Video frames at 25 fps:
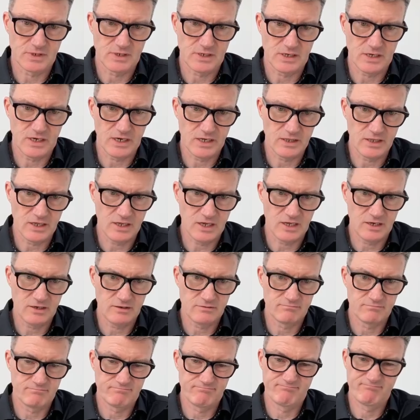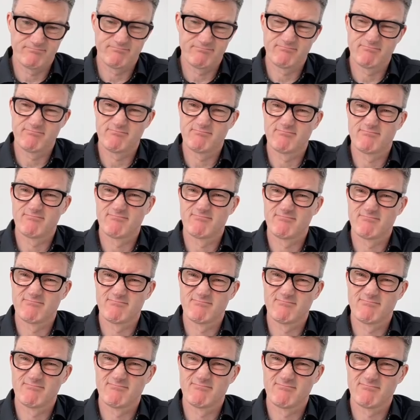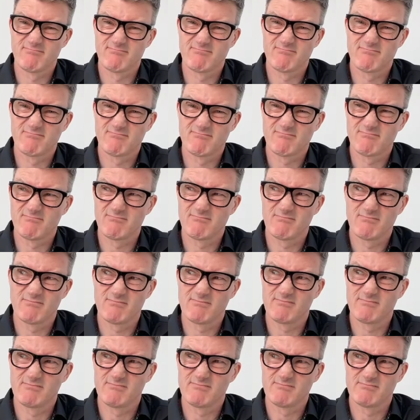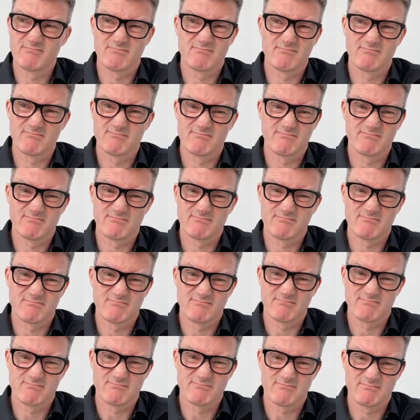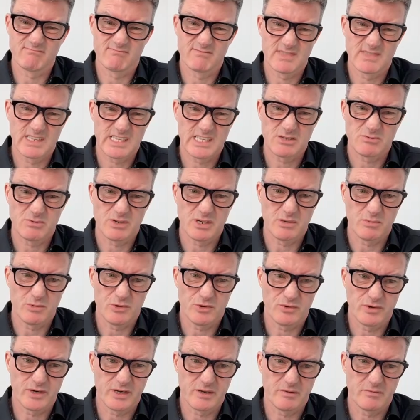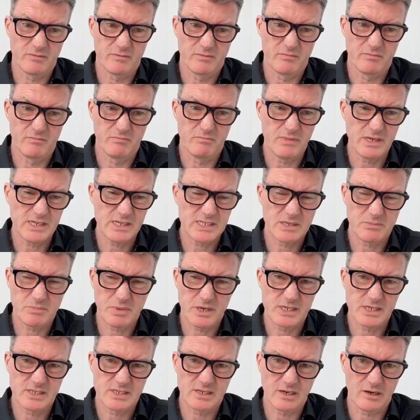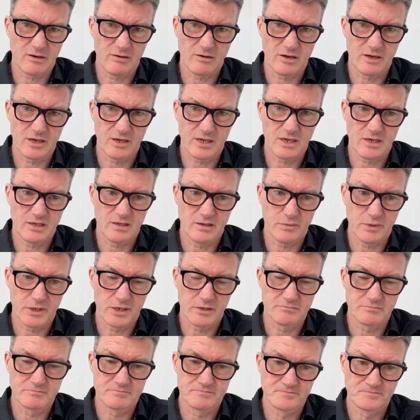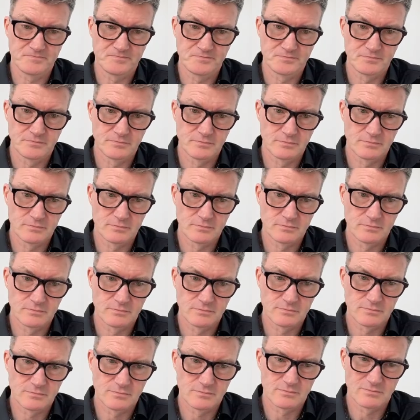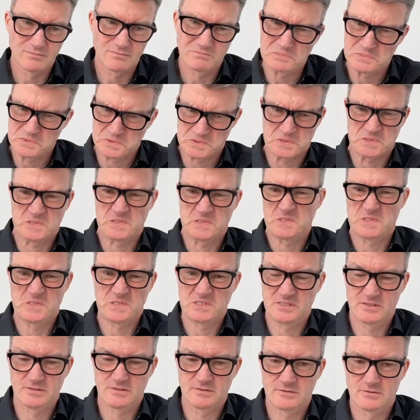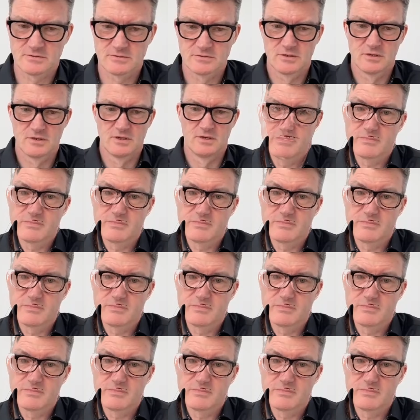And then. Hi, my name is John. Did you know that reading and listening at That's really boring. Mr. Beast, I don't like either, but. Speechify is used by more than 20.